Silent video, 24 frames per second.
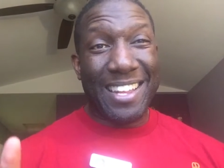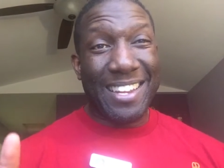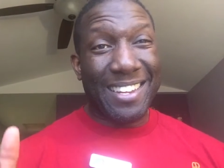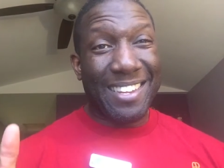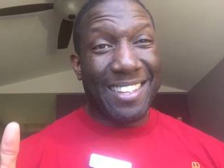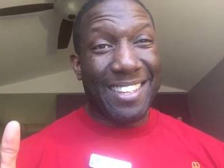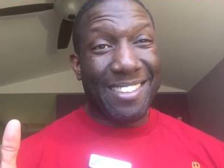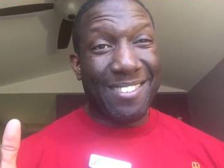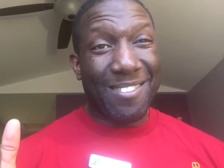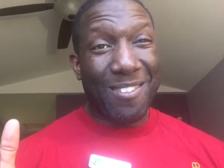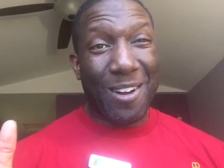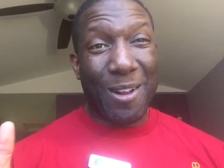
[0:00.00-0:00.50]

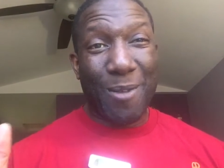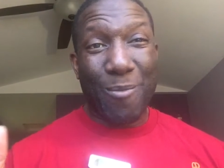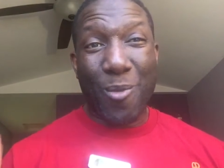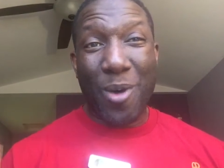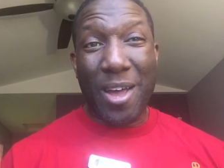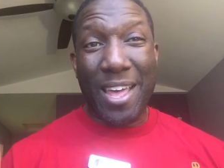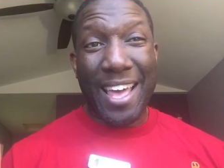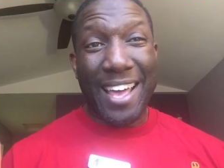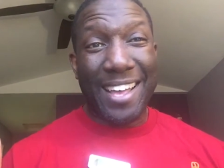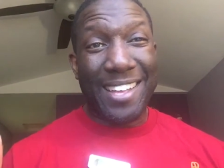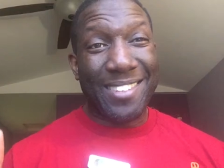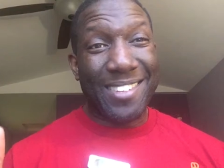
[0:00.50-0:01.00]
is there any
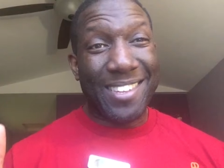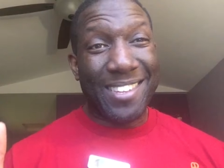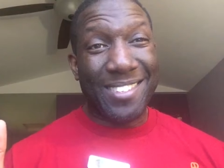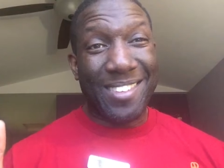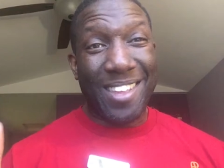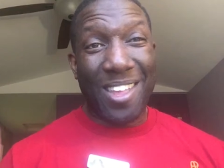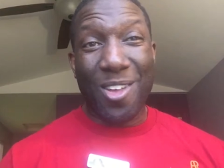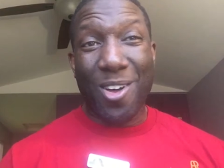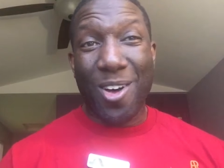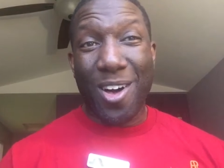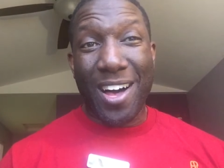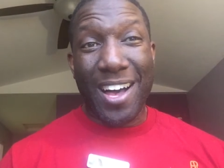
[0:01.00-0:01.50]
way I can just
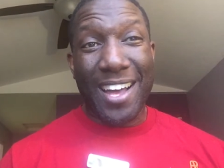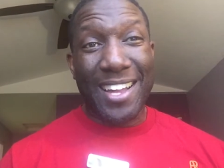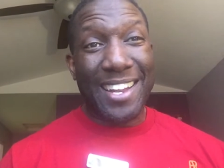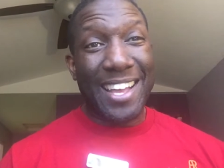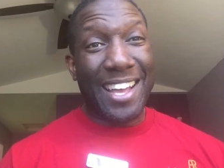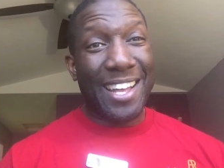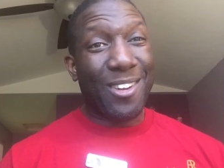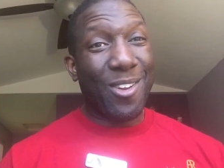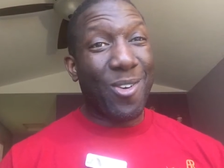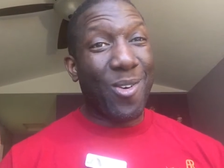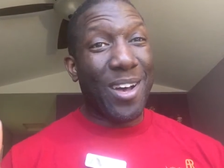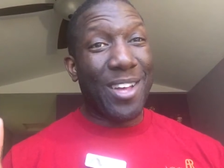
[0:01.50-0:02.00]
stay on? I
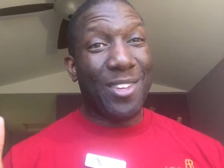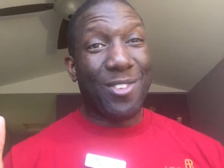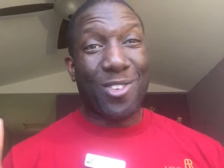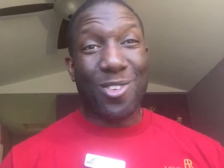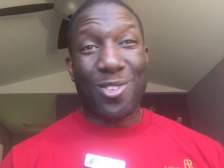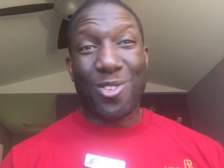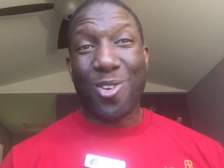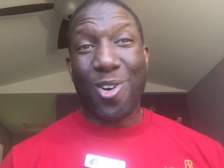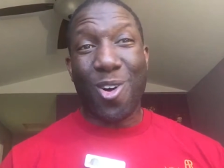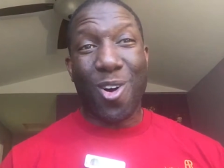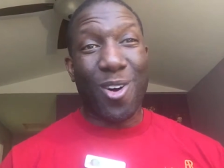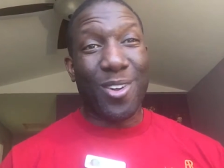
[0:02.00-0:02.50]
know I just
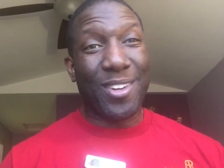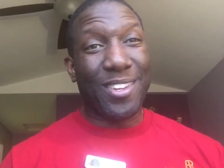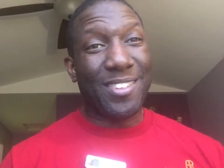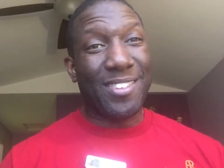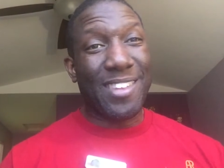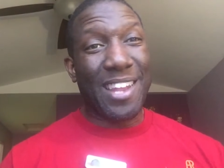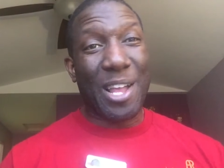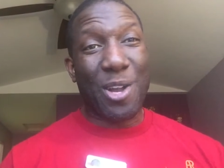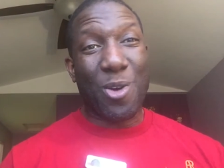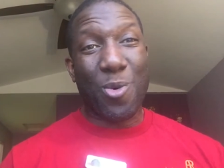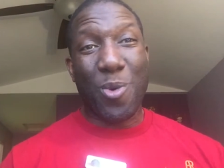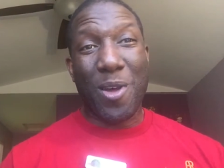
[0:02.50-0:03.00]
called and said
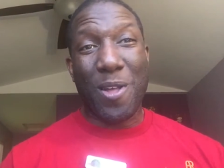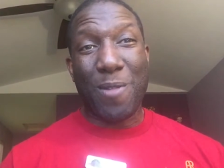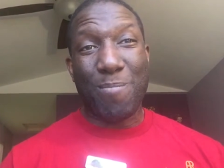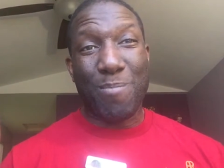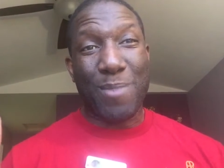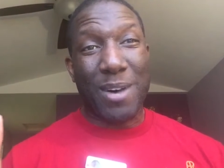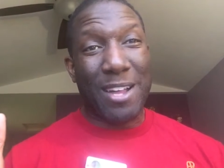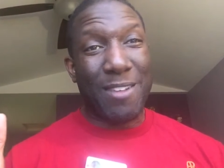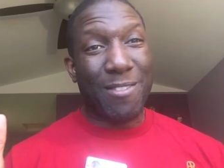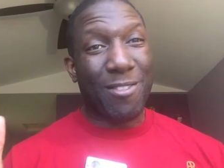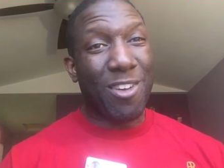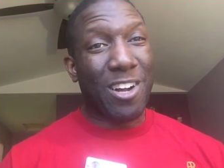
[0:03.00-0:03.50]
I quit,
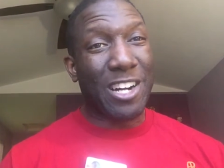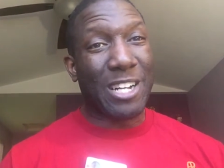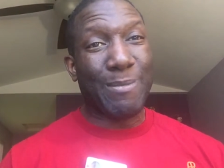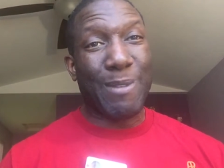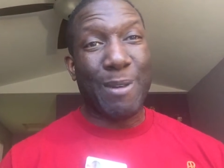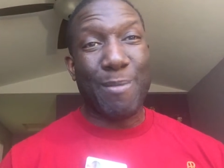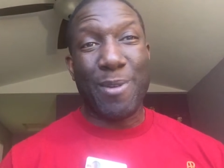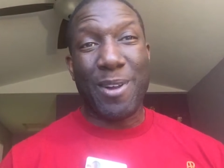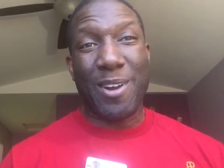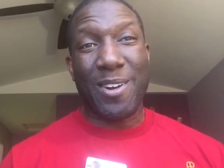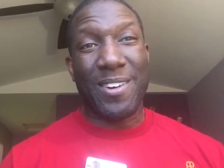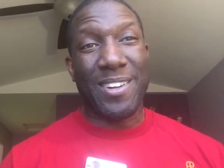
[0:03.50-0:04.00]
but talked to my
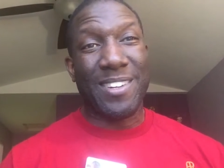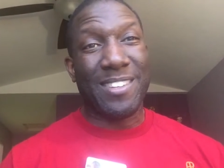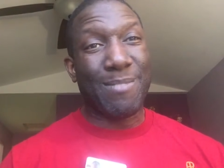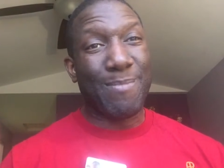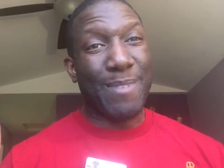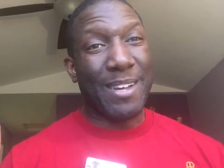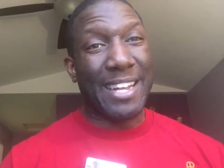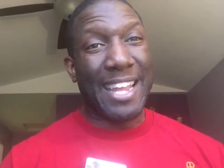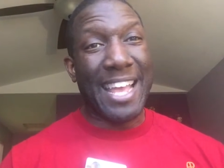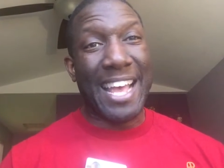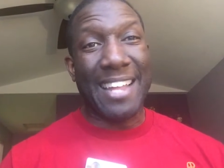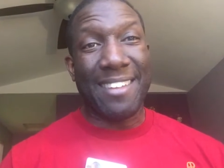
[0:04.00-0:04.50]
parents, and my
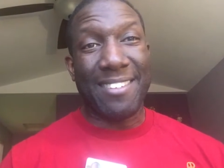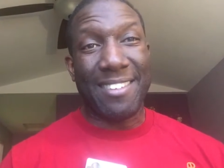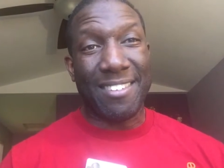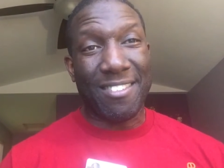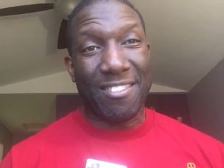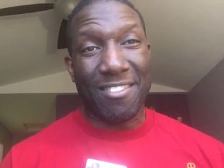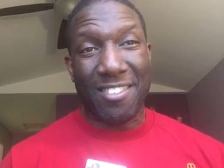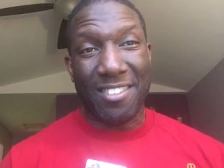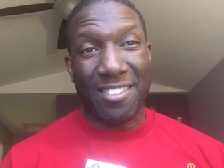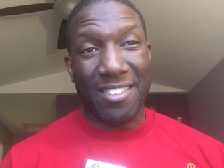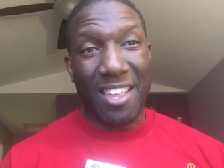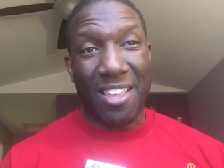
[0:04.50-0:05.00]
dad said I
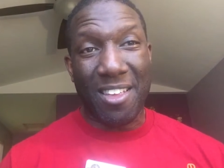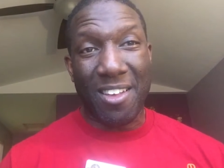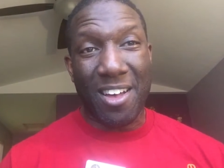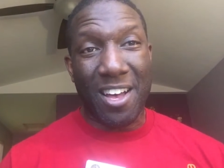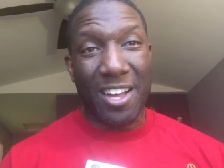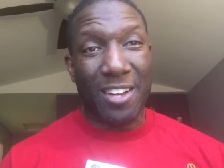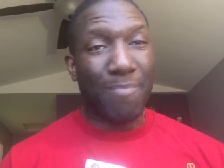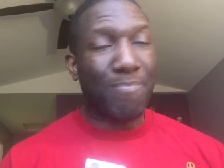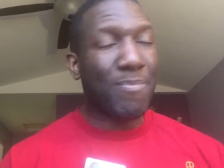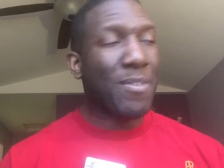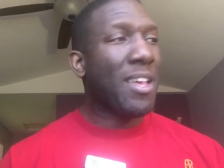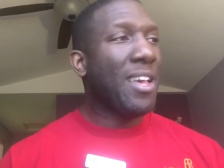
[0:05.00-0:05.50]
should stay
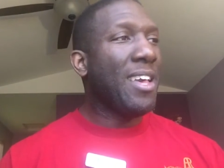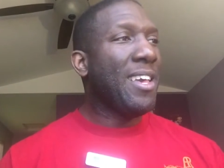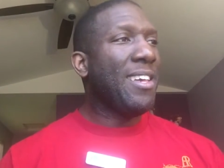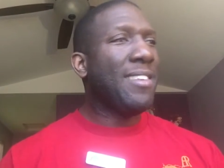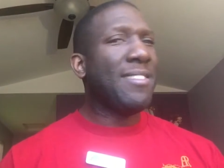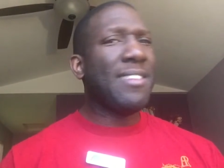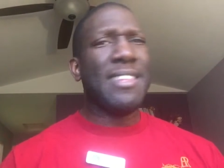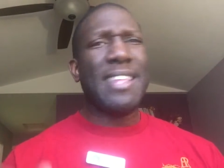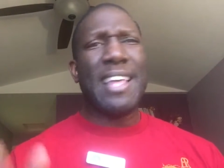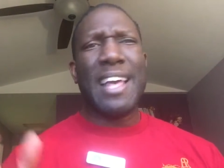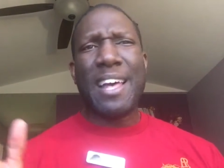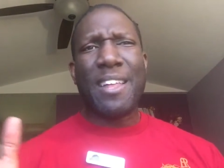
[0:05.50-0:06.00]
on. He
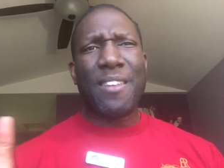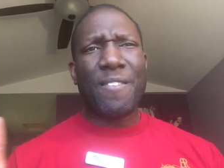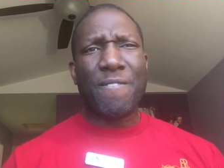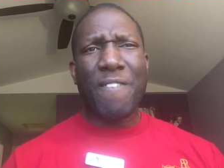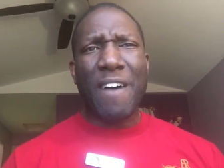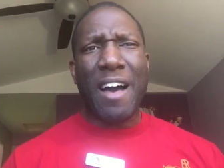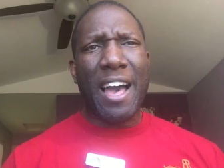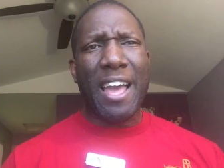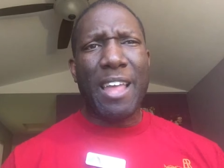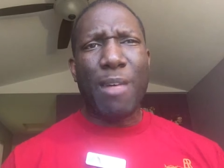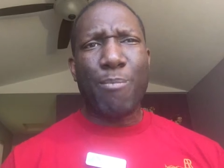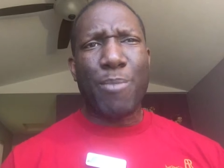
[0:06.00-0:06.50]
said, yeah, that's
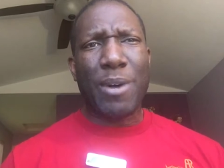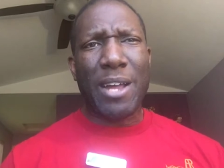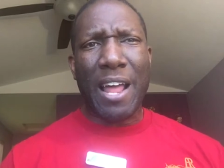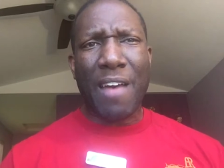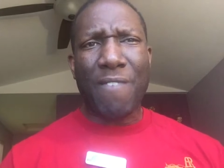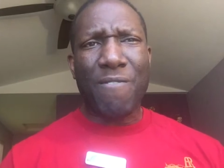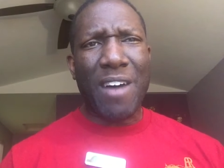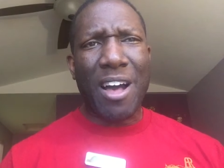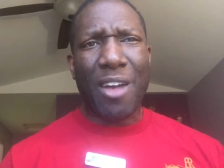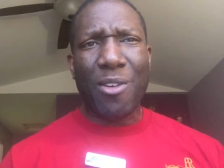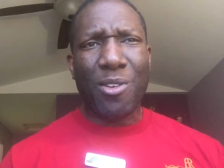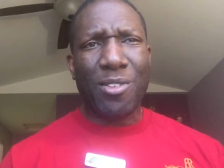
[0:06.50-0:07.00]
fine, but I
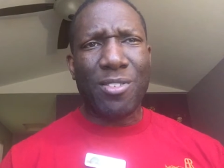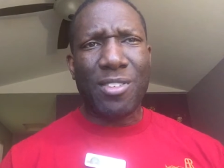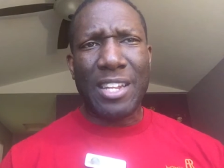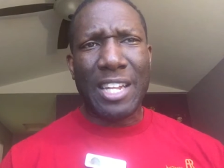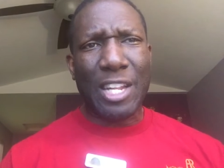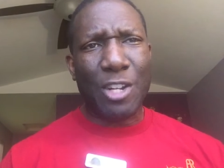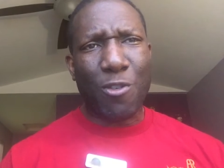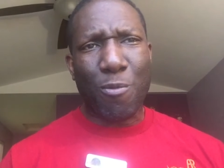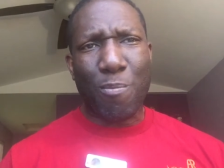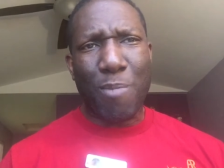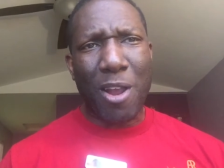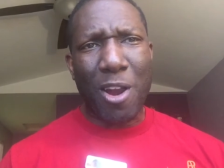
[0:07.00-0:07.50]
thought you said that
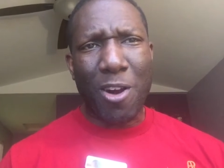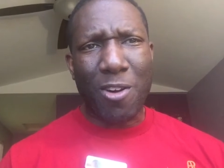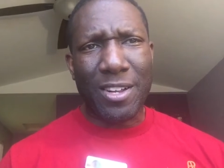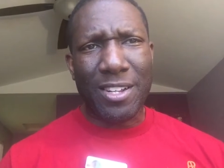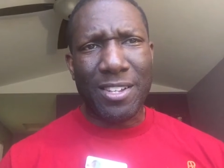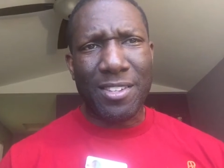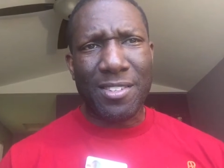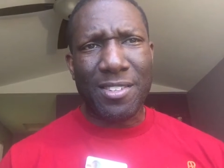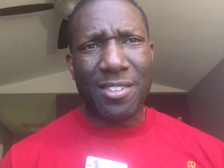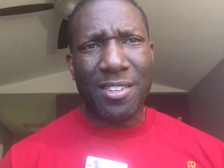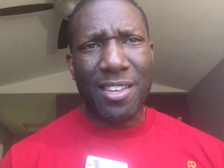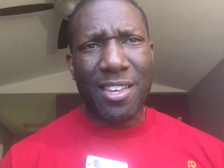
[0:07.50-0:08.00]
your
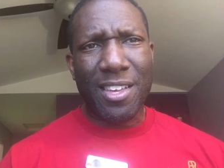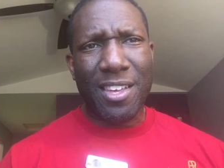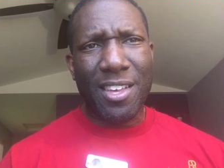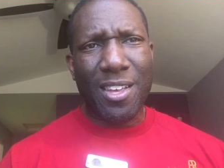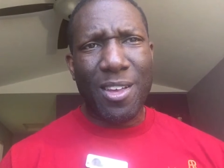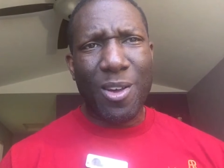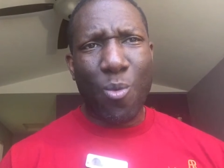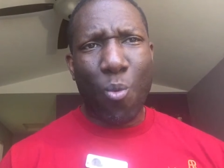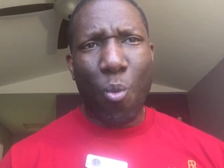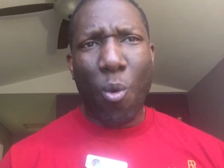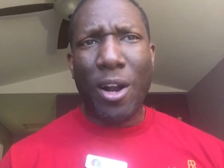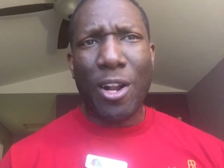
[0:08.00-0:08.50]
parents
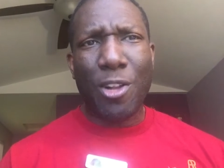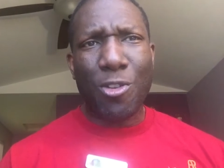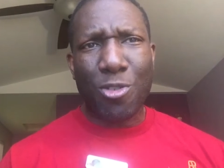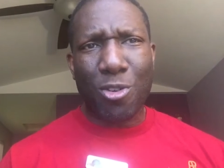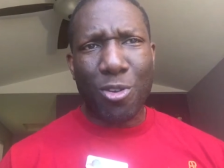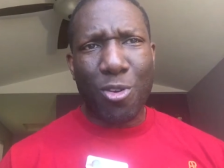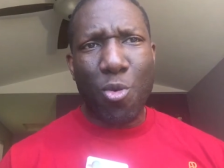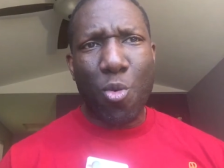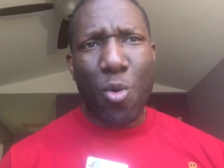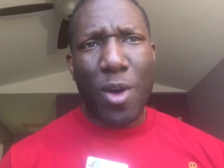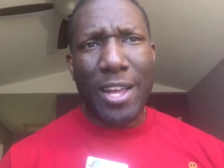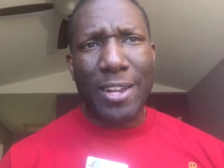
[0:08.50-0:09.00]
wanted you
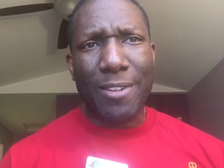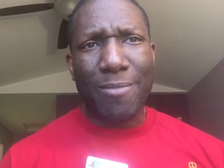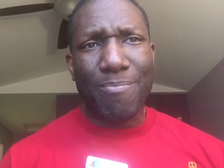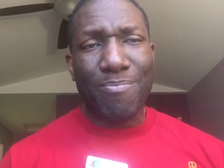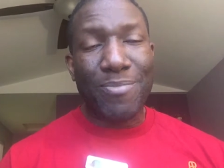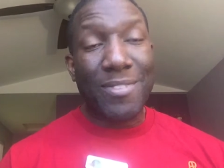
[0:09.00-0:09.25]
to quit.